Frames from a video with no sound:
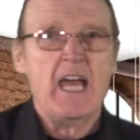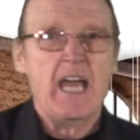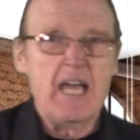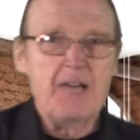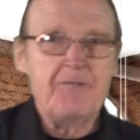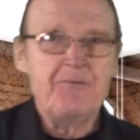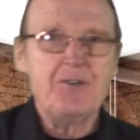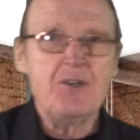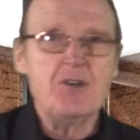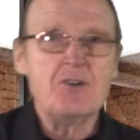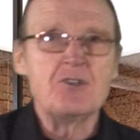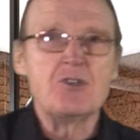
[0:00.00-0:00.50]

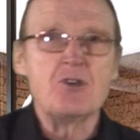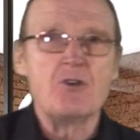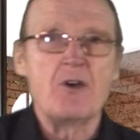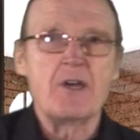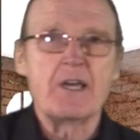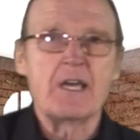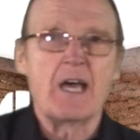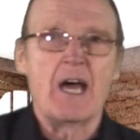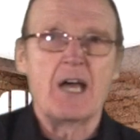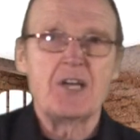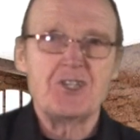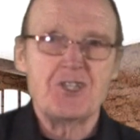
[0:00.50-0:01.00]
If you're
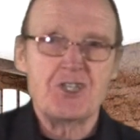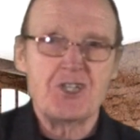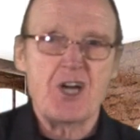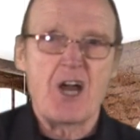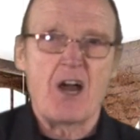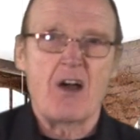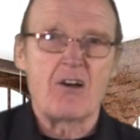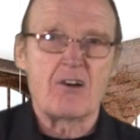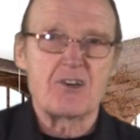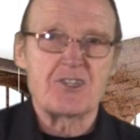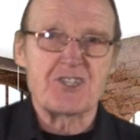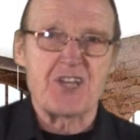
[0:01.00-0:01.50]
doing a
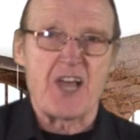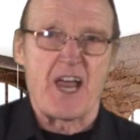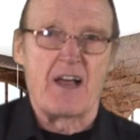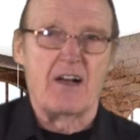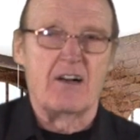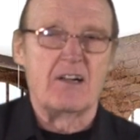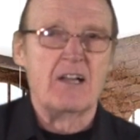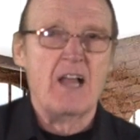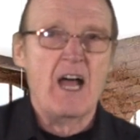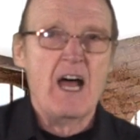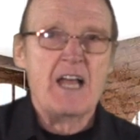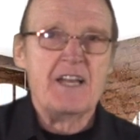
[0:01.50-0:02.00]
share
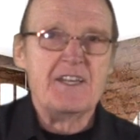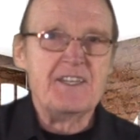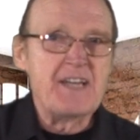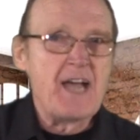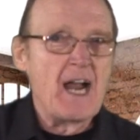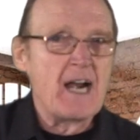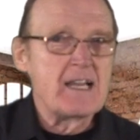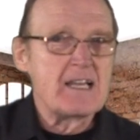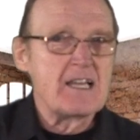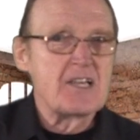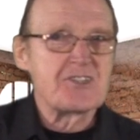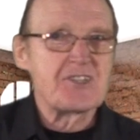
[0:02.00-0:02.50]
sale,
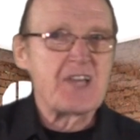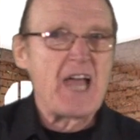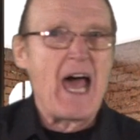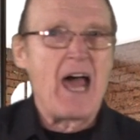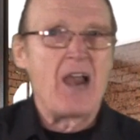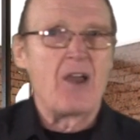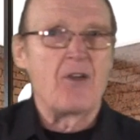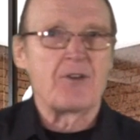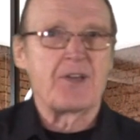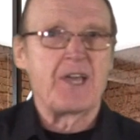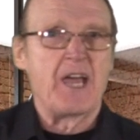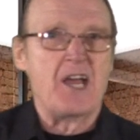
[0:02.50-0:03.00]
none of this
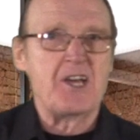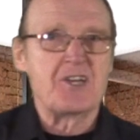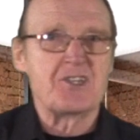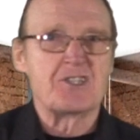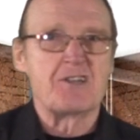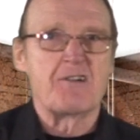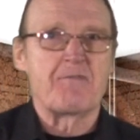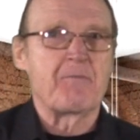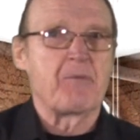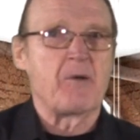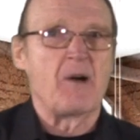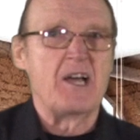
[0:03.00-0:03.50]
allocation
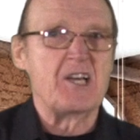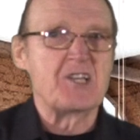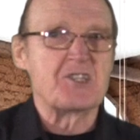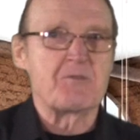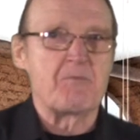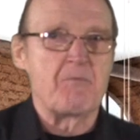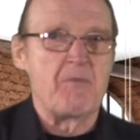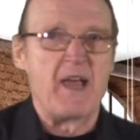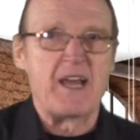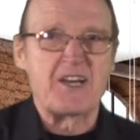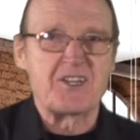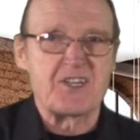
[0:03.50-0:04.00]
of
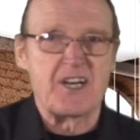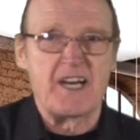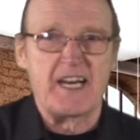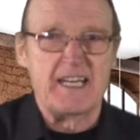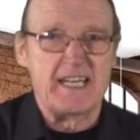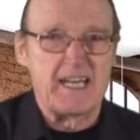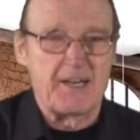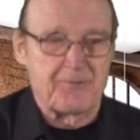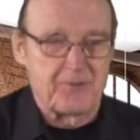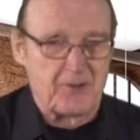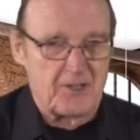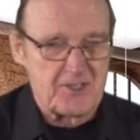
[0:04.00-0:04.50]
price makes any
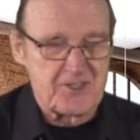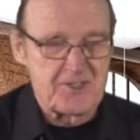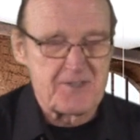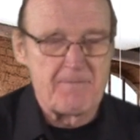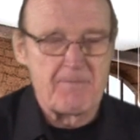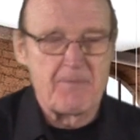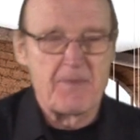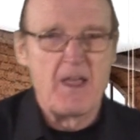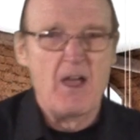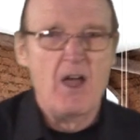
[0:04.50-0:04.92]
difference.